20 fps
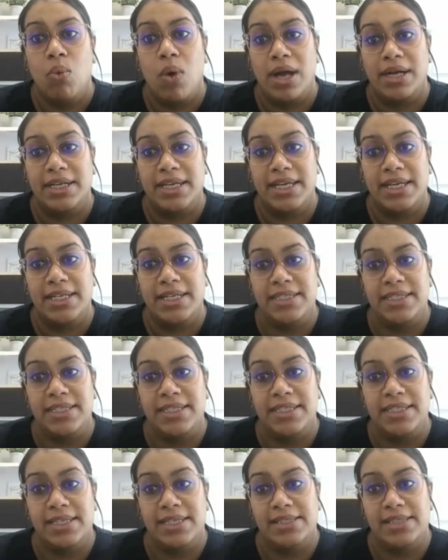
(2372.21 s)
What can
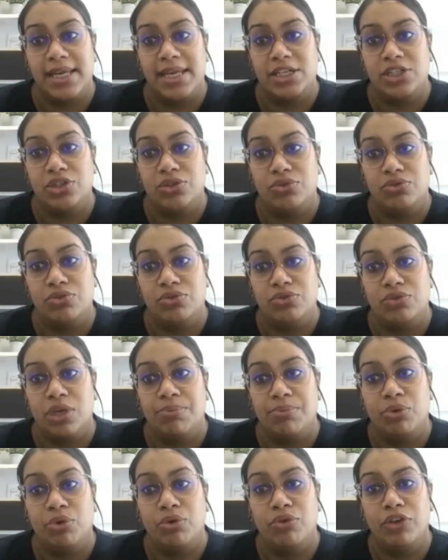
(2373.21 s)
TSSA do to
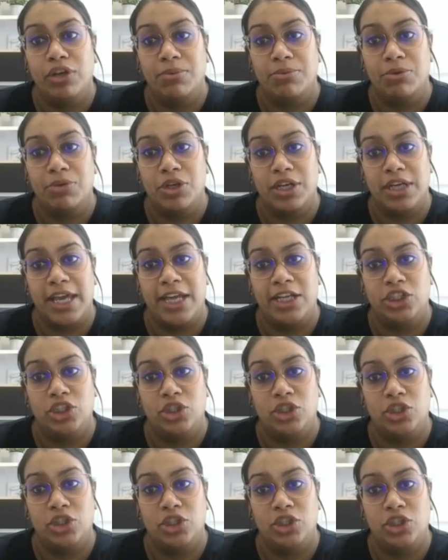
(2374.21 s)
improve
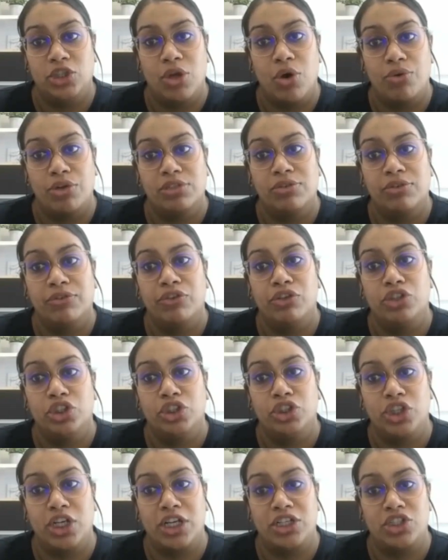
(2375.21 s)
communication with owners for
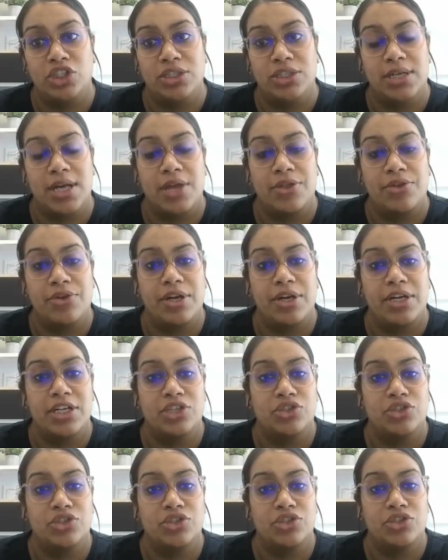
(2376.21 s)
future changes and other
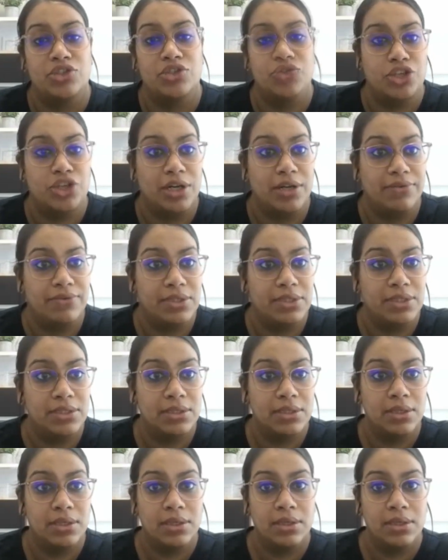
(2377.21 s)
industry initiatives?